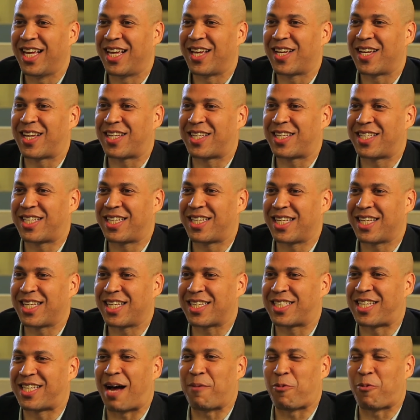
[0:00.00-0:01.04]
and ducking the
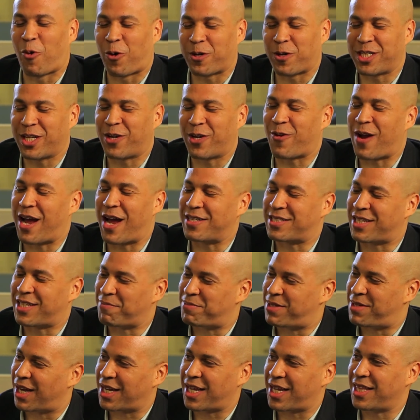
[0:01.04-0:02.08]
question. Stop horsing around.
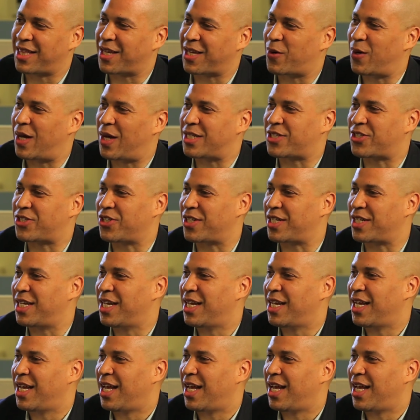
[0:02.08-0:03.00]
Stop ducking the question.